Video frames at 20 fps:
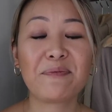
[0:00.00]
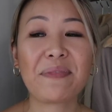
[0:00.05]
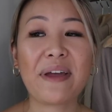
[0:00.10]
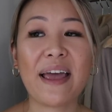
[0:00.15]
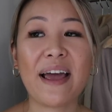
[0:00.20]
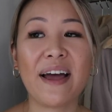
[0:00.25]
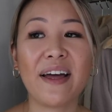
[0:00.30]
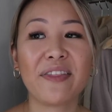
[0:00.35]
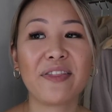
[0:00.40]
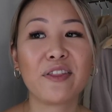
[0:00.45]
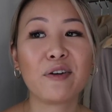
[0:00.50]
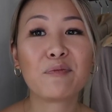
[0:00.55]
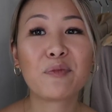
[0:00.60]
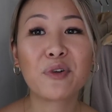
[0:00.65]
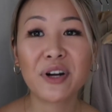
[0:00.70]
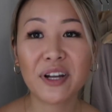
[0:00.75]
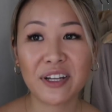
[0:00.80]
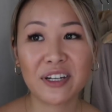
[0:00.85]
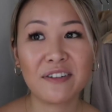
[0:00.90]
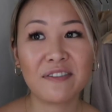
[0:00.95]
and the
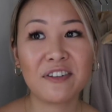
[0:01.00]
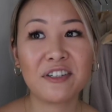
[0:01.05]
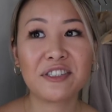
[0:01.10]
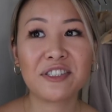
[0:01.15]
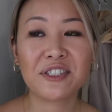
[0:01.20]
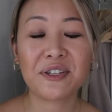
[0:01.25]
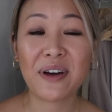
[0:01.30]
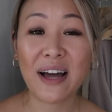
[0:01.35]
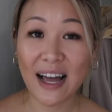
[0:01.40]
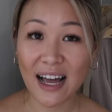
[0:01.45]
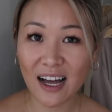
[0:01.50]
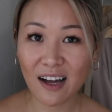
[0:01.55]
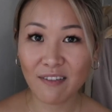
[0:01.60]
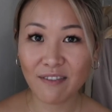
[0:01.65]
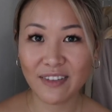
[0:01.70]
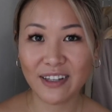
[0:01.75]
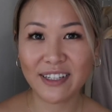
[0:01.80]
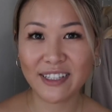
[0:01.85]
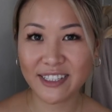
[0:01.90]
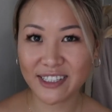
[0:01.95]
more interviews you have,
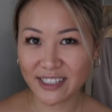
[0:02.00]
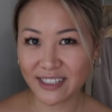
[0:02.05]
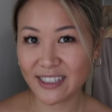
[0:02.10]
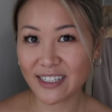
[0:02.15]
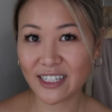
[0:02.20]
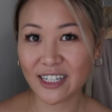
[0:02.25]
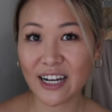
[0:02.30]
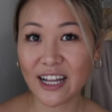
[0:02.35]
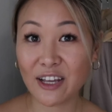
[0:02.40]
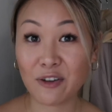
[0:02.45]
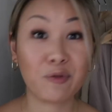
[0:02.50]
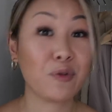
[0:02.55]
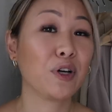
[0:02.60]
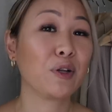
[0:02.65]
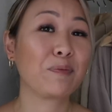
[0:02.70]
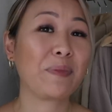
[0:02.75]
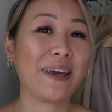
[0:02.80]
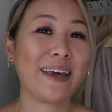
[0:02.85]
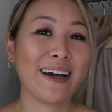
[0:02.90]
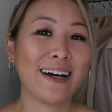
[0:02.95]
the easier it will
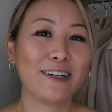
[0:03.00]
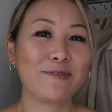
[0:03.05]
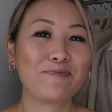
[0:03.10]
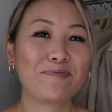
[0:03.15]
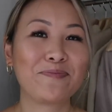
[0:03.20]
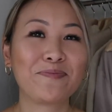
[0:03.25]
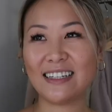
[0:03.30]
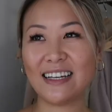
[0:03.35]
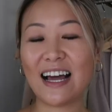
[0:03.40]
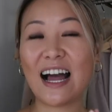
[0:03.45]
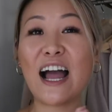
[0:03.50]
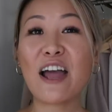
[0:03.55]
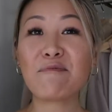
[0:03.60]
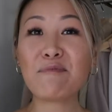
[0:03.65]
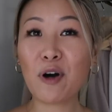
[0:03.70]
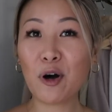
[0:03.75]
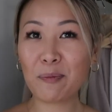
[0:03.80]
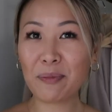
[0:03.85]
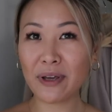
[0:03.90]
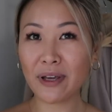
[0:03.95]
become. I'm
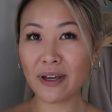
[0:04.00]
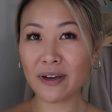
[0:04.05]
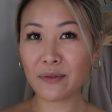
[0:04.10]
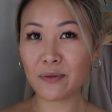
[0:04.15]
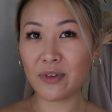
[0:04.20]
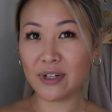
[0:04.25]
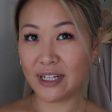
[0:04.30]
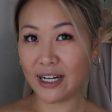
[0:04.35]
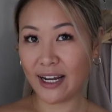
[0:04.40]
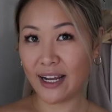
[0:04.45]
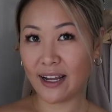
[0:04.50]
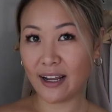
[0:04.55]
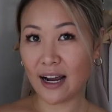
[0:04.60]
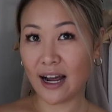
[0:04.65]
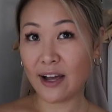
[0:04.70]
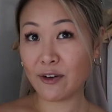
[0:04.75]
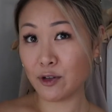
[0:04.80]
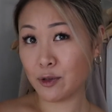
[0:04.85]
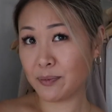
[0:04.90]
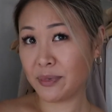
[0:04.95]
hoping one day
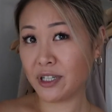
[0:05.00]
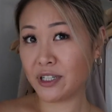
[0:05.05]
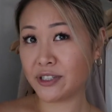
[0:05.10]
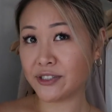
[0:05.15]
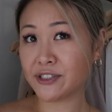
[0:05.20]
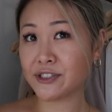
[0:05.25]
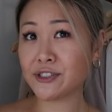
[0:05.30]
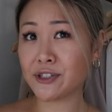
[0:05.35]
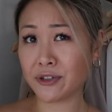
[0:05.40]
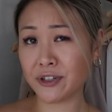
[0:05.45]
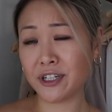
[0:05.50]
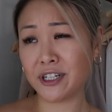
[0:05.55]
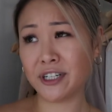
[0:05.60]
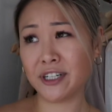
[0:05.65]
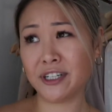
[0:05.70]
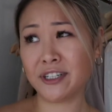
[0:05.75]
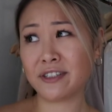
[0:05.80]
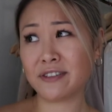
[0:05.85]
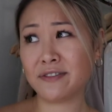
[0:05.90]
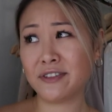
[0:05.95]
I will be so good at
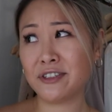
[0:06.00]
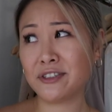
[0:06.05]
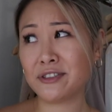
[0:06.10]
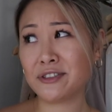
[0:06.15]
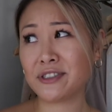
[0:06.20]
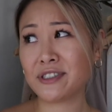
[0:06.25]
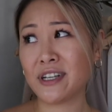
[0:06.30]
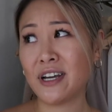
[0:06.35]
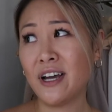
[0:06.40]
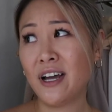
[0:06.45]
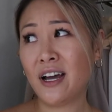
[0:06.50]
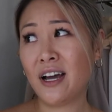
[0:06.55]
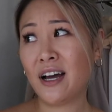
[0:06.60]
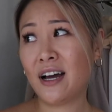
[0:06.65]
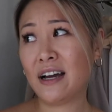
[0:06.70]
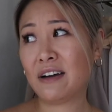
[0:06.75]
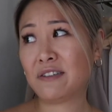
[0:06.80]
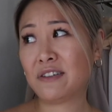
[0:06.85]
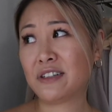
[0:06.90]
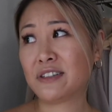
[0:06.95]
interviews,
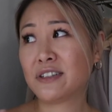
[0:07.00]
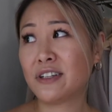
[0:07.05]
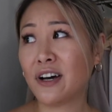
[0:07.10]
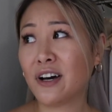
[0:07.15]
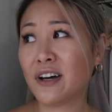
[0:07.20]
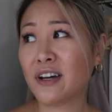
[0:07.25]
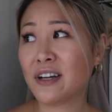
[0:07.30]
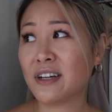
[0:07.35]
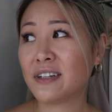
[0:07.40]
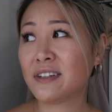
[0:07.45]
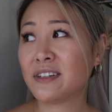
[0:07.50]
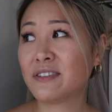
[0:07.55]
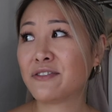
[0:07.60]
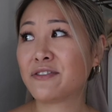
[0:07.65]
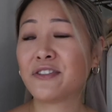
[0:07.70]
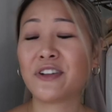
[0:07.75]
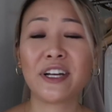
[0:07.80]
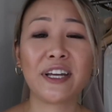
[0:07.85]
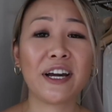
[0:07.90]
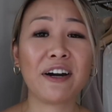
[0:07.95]
I will not
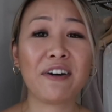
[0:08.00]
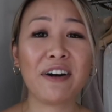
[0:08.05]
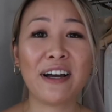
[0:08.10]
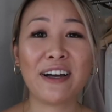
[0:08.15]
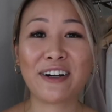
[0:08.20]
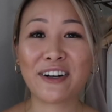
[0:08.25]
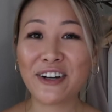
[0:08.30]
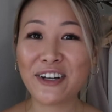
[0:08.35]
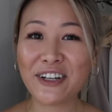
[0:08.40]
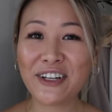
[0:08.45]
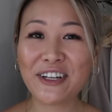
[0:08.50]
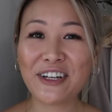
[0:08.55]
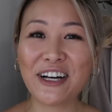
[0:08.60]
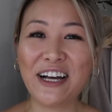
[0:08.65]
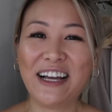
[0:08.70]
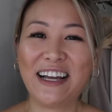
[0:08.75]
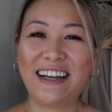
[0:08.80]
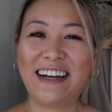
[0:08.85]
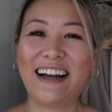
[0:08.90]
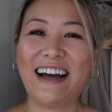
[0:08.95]
freak out at all,
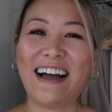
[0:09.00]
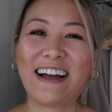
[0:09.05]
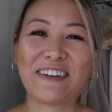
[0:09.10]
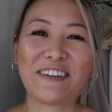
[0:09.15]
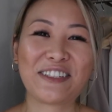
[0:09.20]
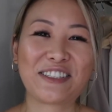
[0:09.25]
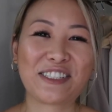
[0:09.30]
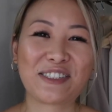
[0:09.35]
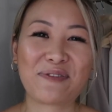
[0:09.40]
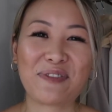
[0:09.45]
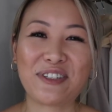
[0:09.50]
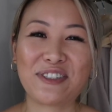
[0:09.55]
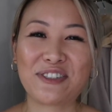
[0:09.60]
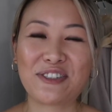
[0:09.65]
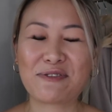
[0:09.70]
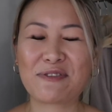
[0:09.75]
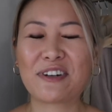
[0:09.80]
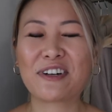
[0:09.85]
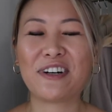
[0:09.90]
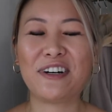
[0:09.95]
and I will just be
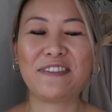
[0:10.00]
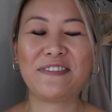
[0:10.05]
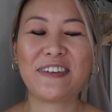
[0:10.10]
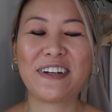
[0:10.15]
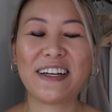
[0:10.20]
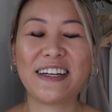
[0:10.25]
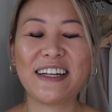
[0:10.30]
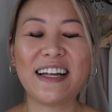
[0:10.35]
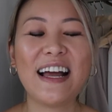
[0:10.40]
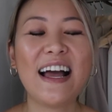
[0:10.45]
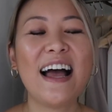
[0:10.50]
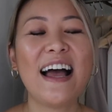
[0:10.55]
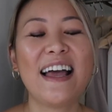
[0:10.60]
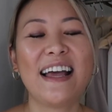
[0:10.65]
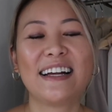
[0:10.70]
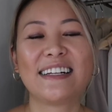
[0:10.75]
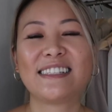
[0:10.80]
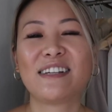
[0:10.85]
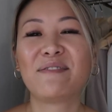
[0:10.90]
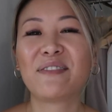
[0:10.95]
super confident.
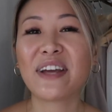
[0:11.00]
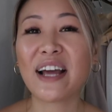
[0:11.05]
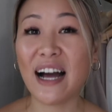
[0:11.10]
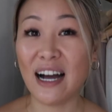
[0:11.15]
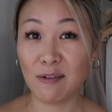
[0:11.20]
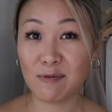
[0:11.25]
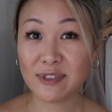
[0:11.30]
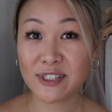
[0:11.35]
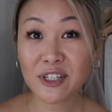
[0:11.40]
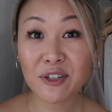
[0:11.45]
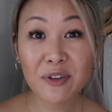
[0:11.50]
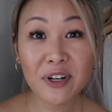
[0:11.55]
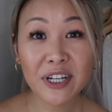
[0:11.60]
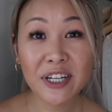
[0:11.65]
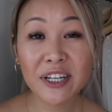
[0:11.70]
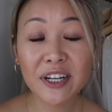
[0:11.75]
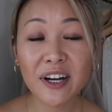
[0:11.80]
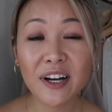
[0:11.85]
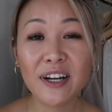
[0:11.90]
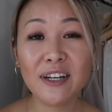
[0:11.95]
It's something I'm still
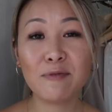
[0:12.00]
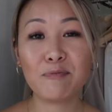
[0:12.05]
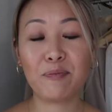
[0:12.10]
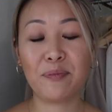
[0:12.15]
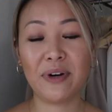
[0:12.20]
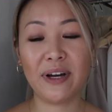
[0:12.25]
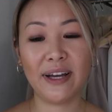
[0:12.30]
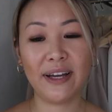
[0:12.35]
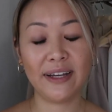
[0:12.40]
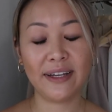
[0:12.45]
working on, but